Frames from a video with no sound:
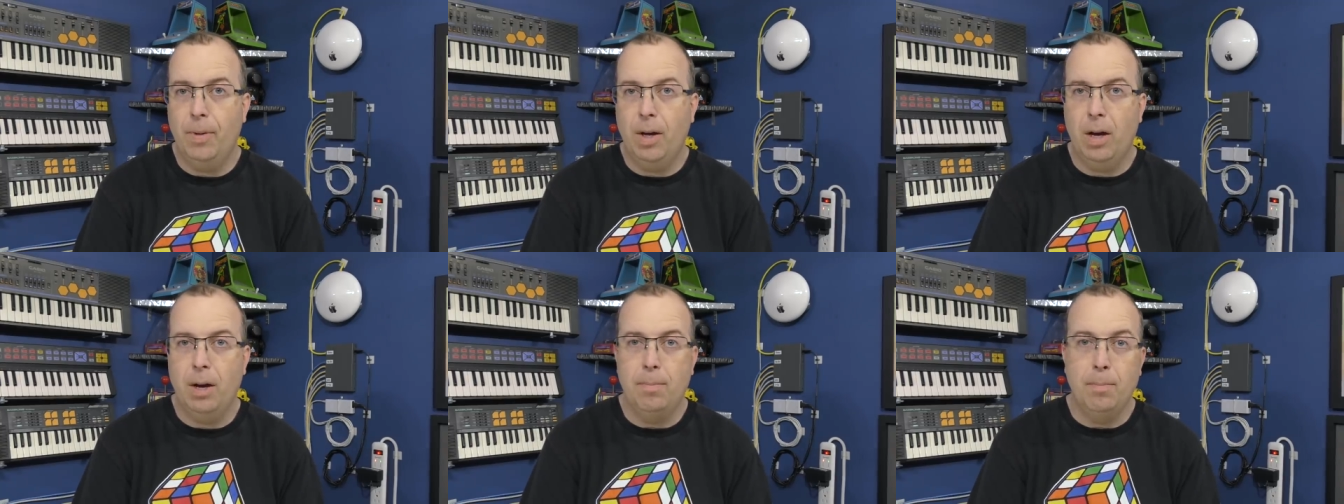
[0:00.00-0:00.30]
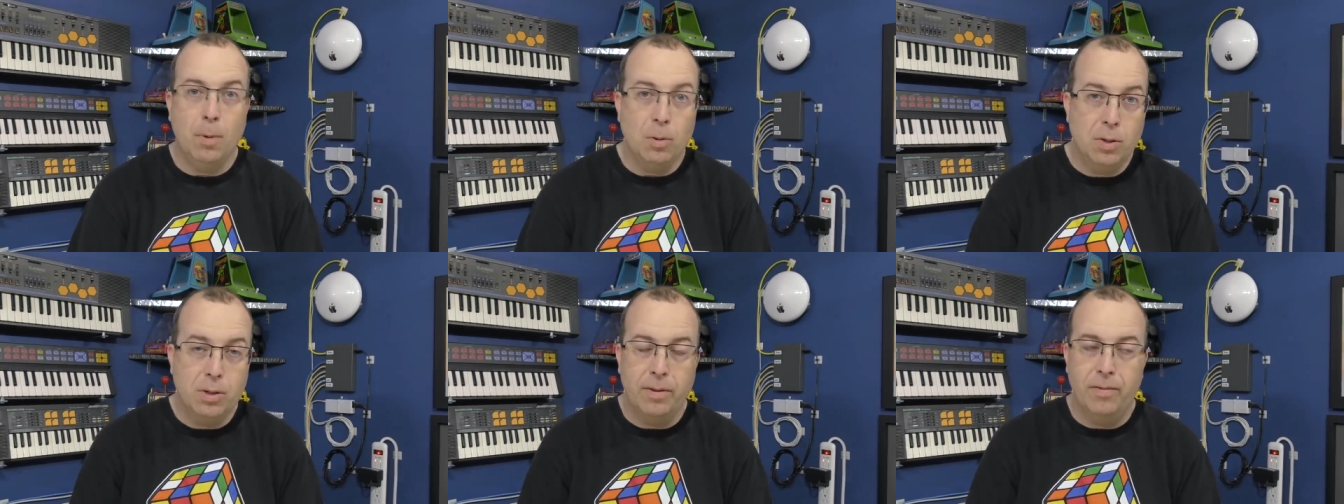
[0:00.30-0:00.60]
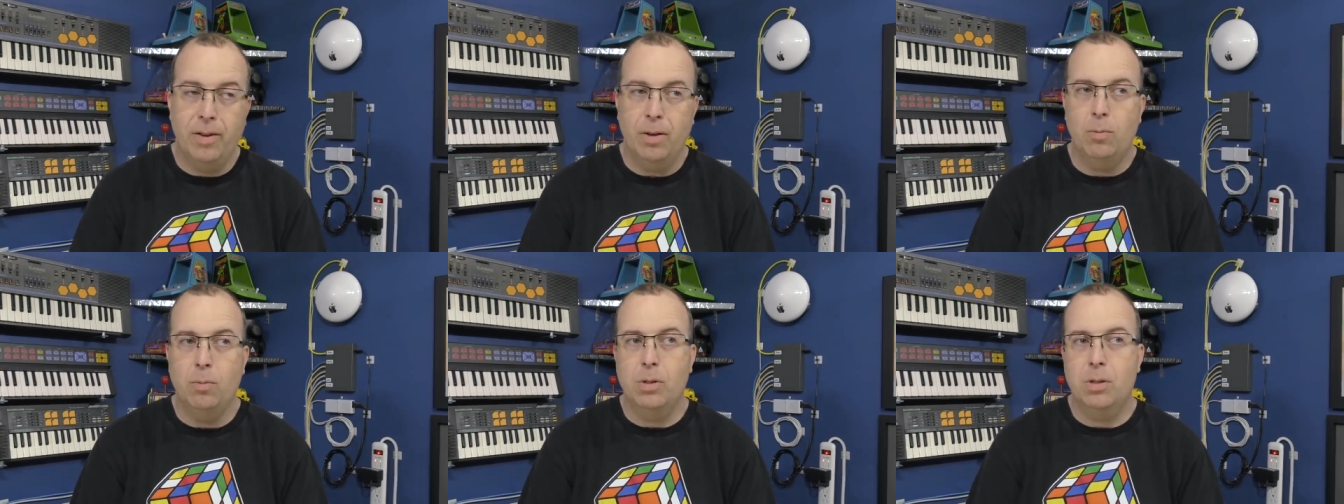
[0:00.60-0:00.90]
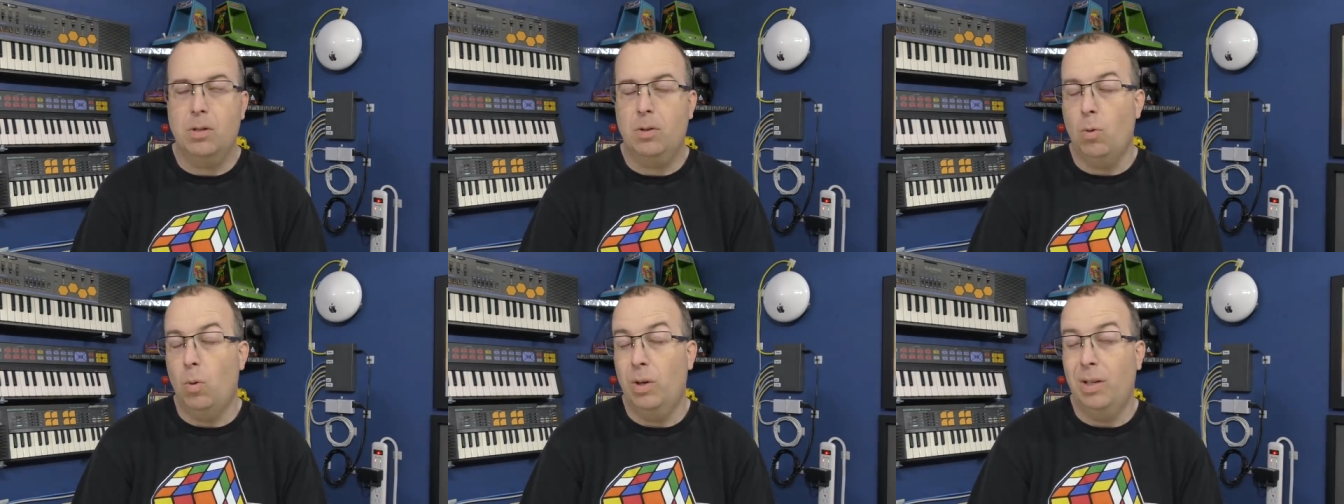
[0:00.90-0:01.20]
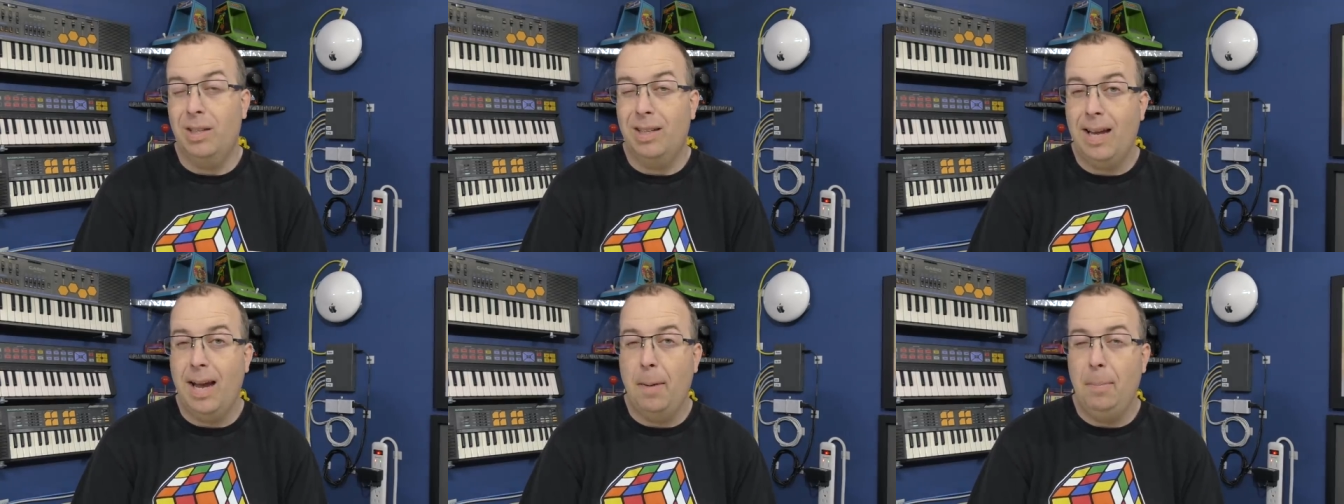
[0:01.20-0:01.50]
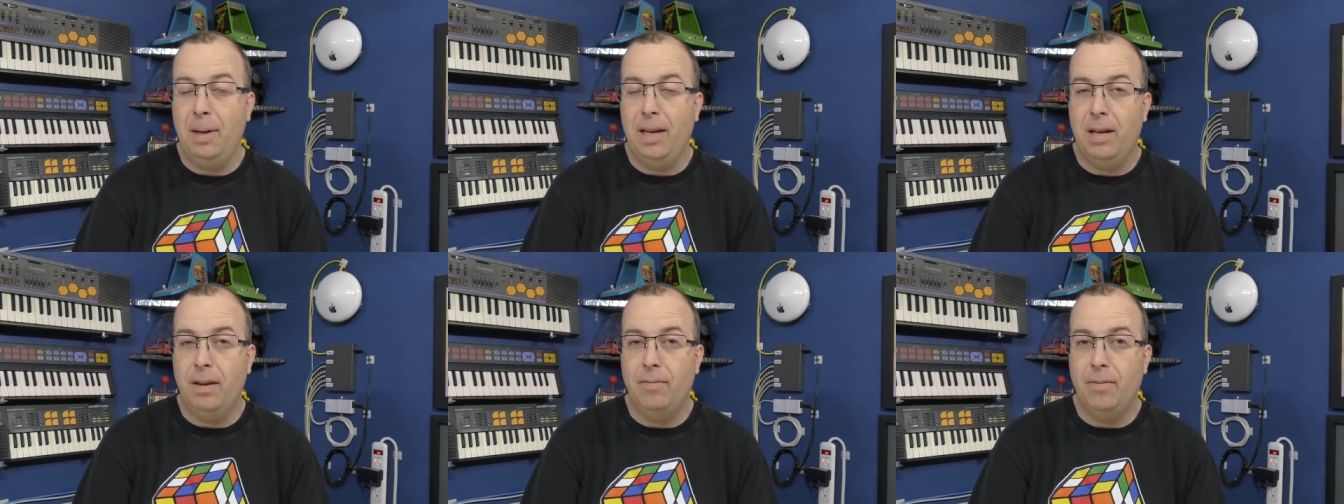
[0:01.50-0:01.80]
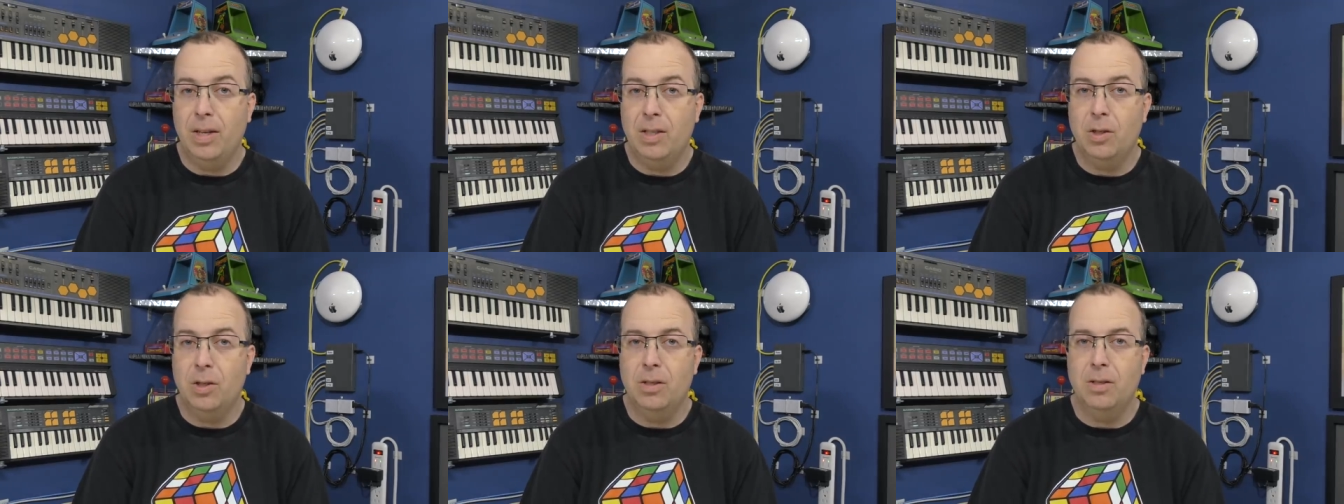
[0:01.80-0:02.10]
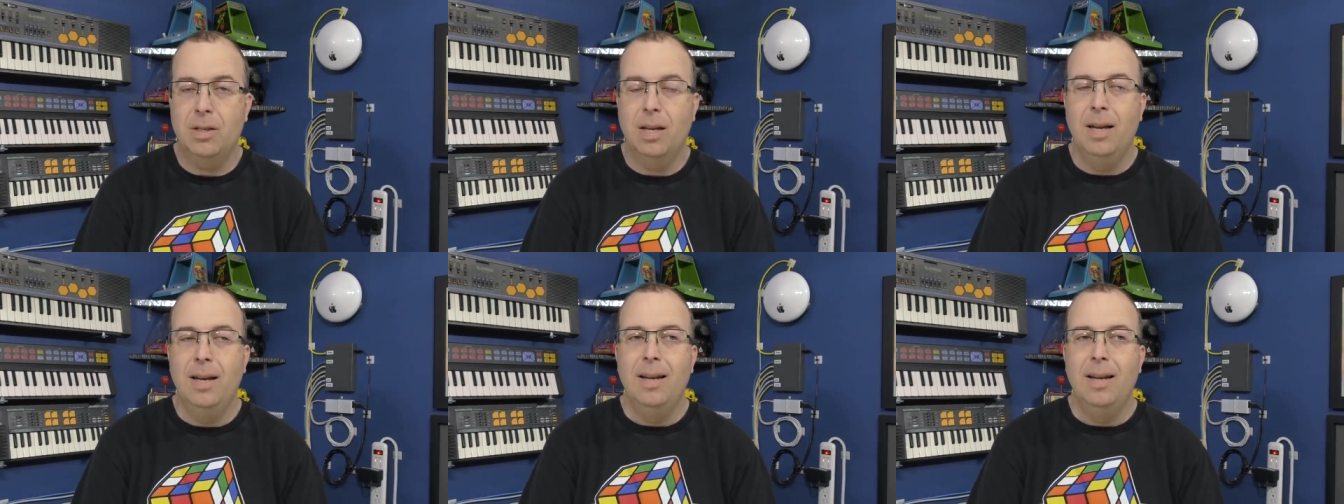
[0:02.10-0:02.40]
Uh, most of it was going to gaming conventions.